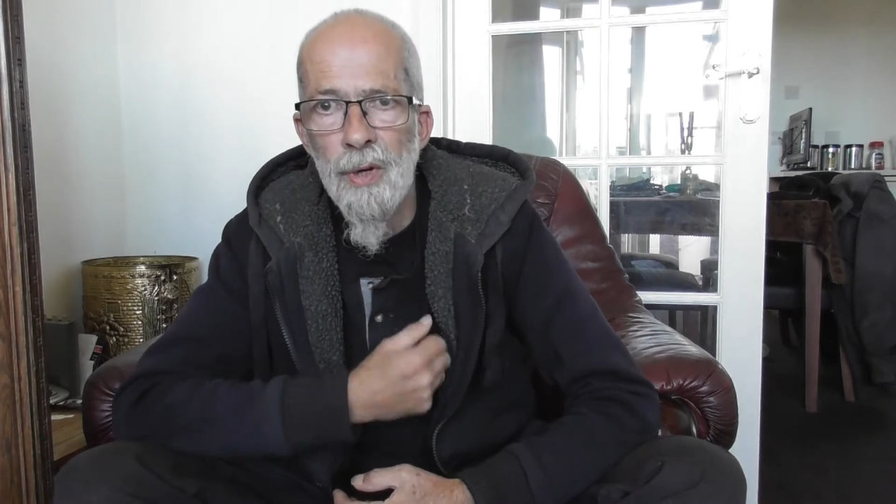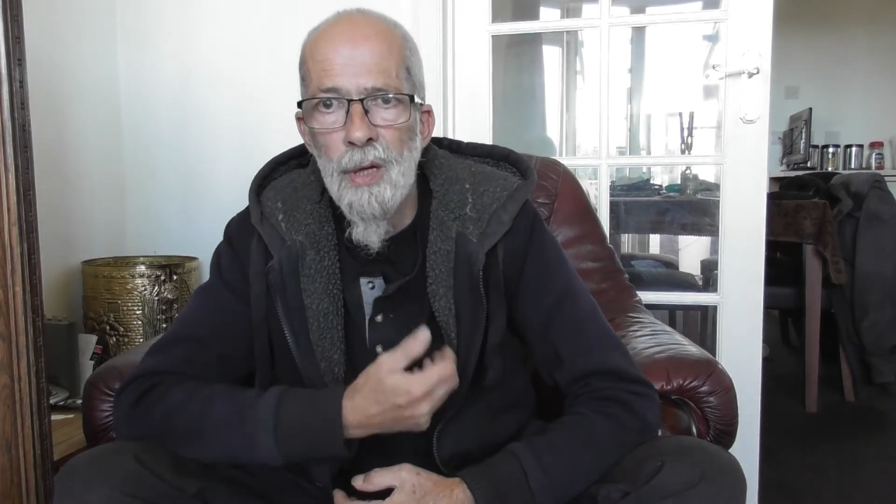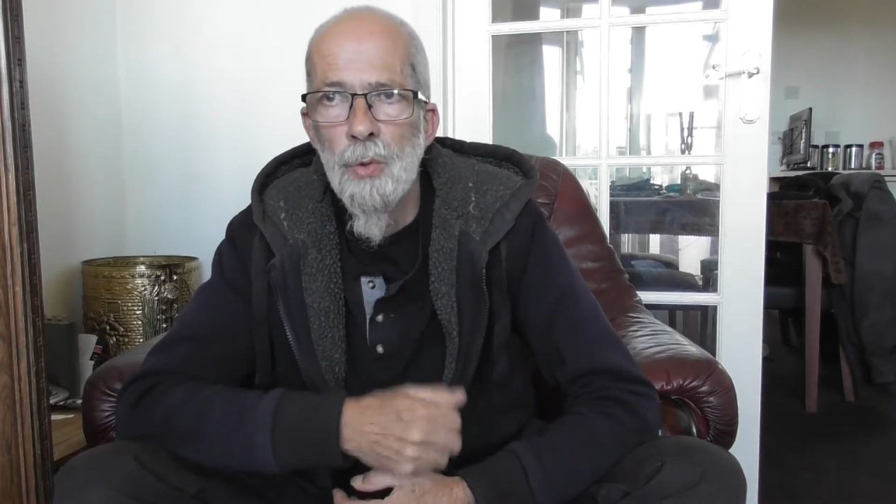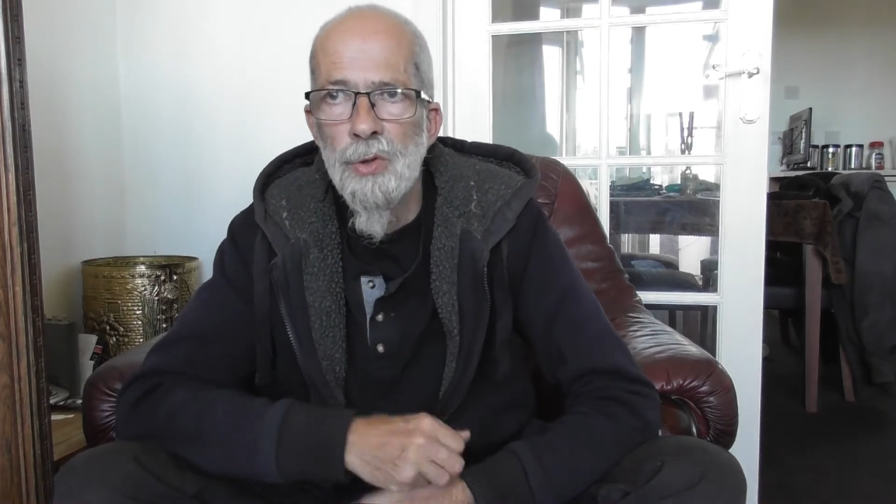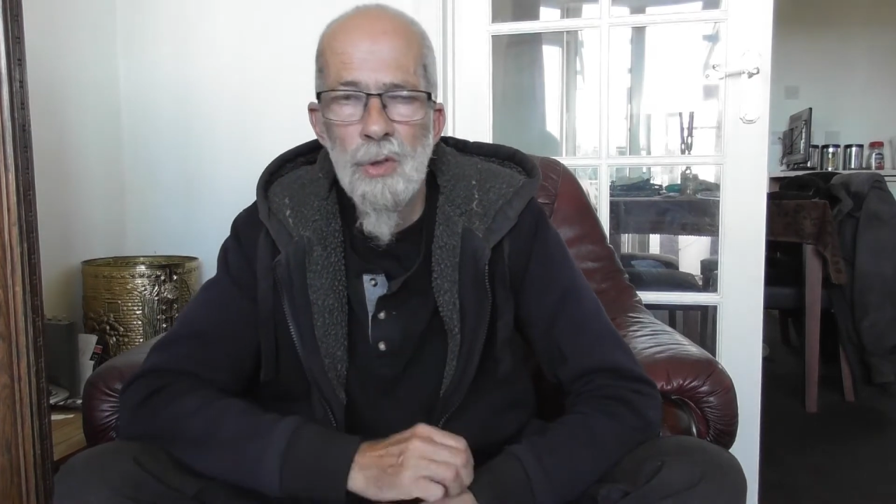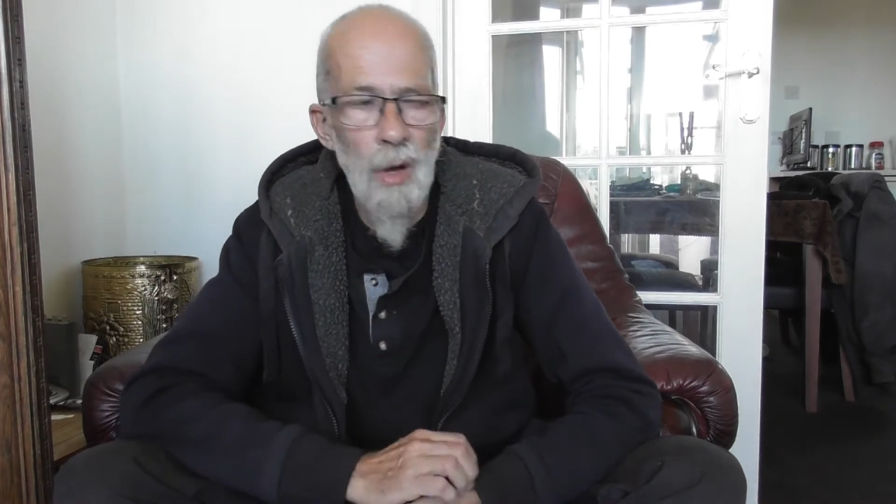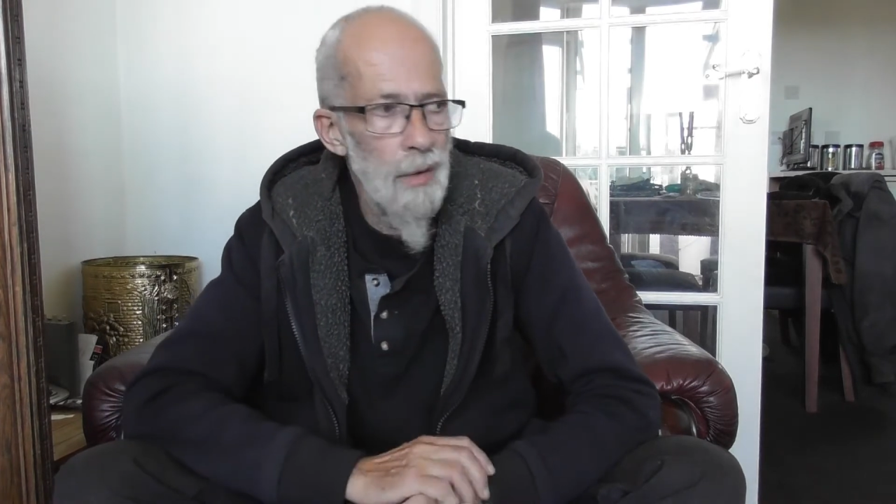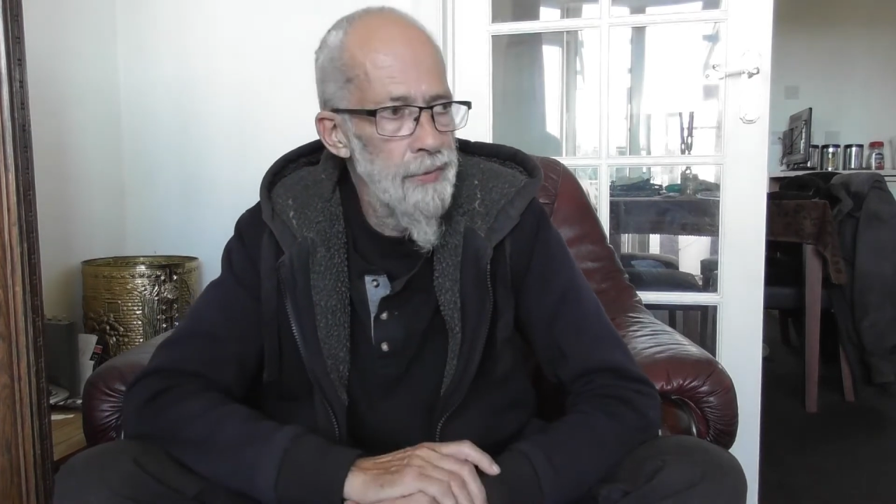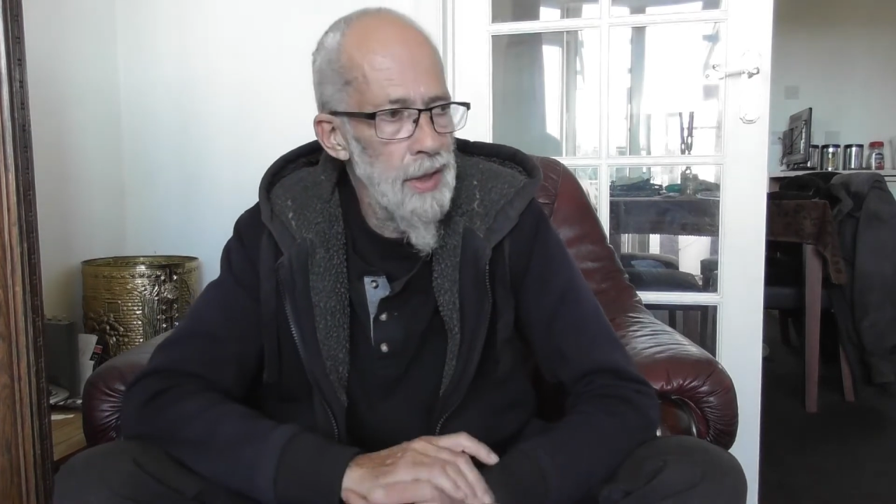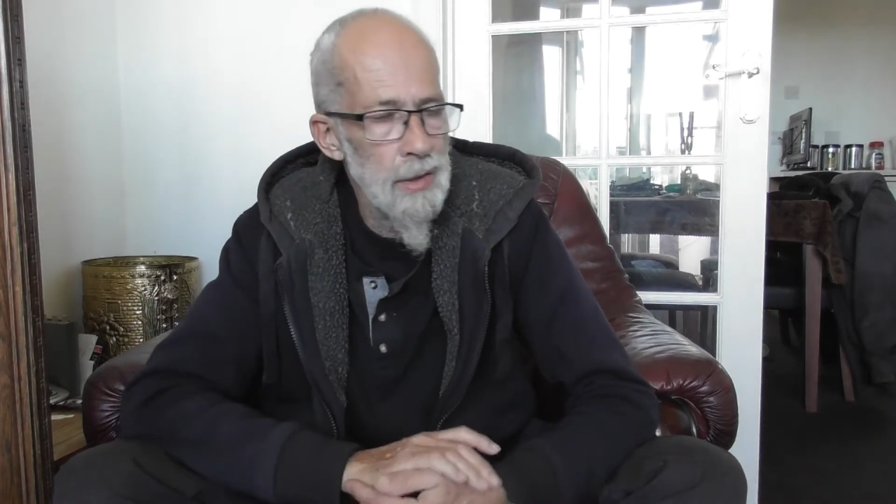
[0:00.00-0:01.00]
and I was
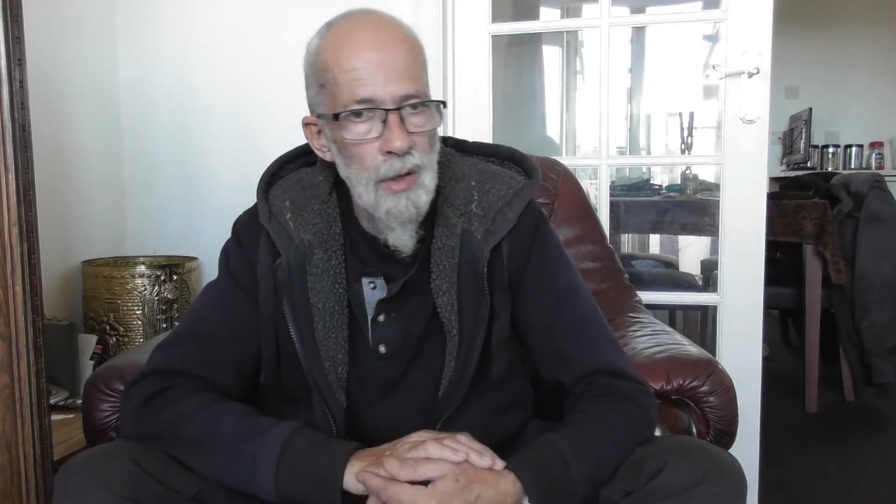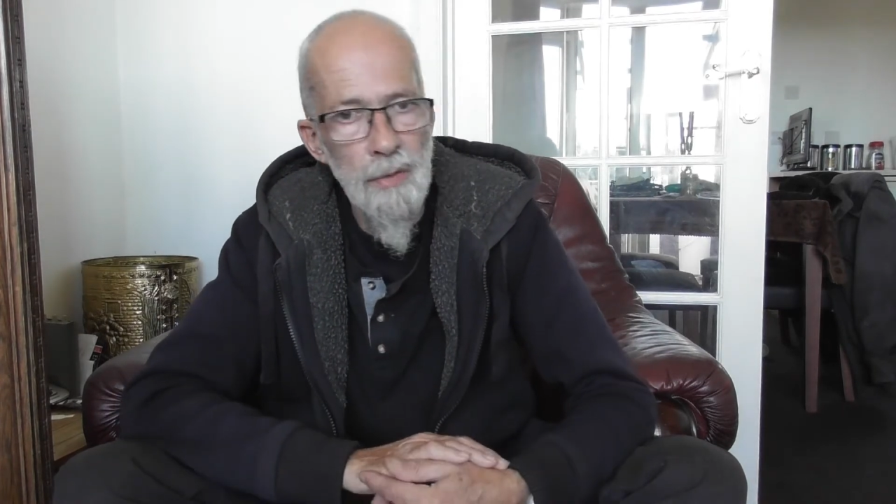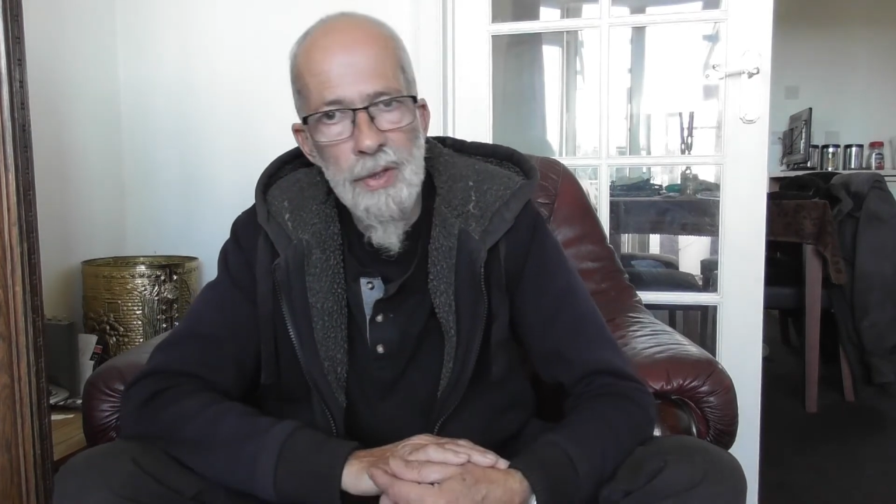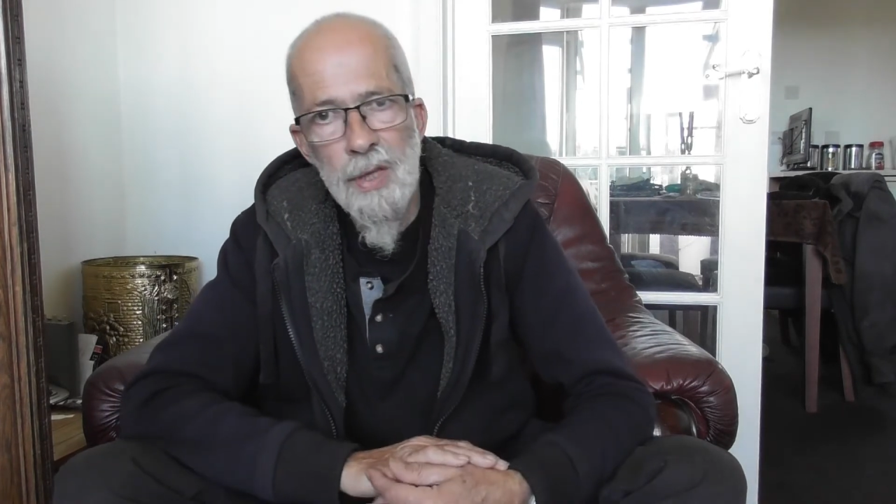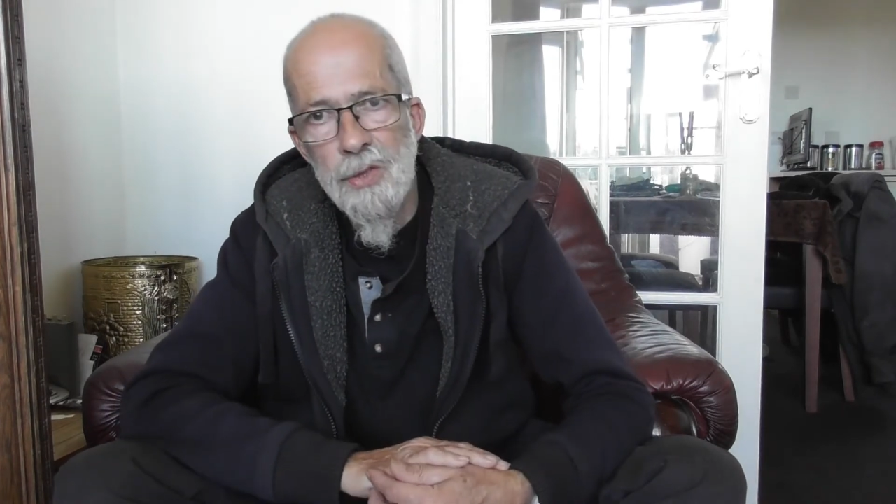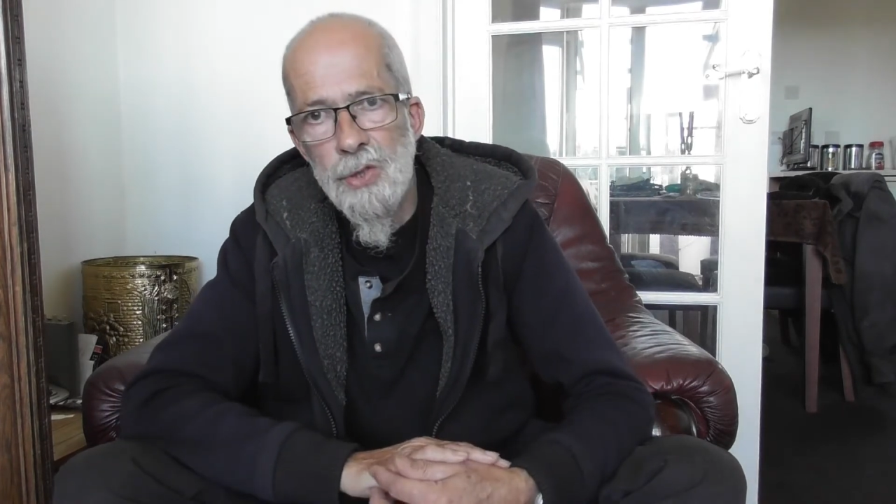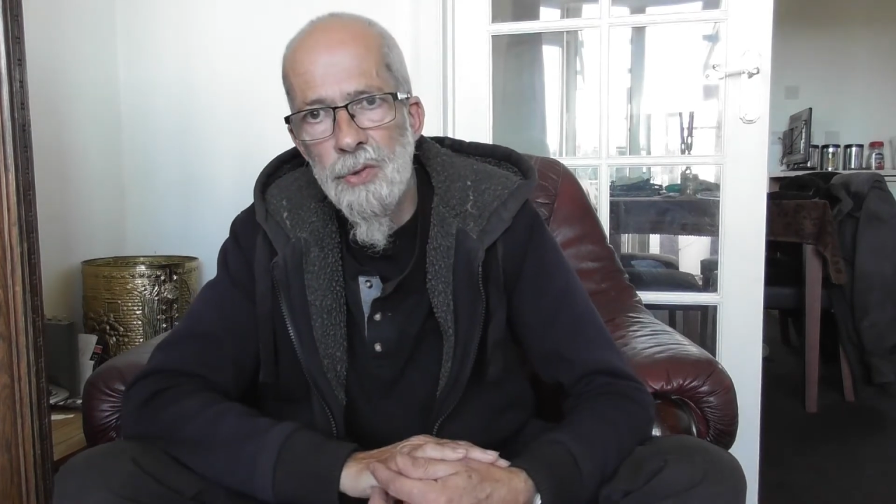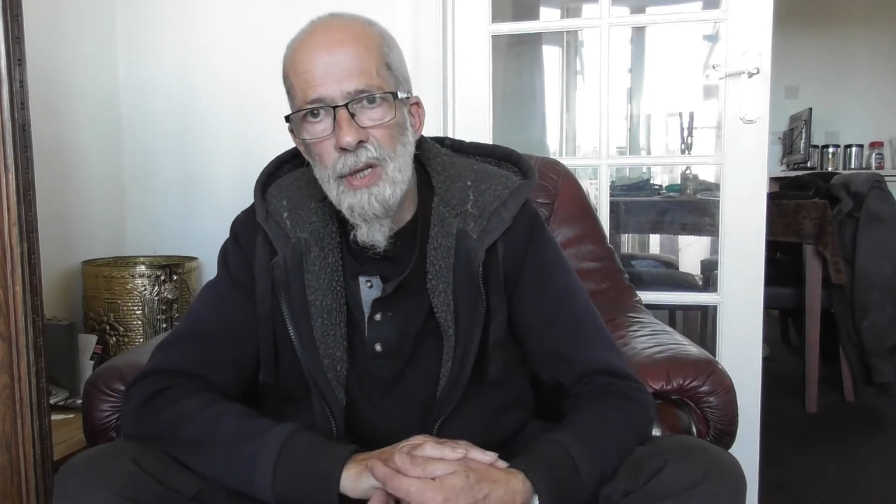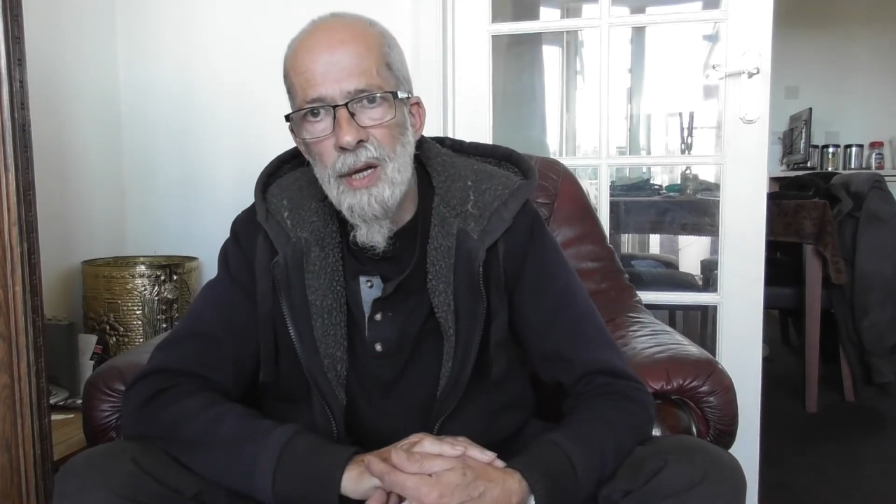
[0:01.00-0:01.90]
coughing in the street,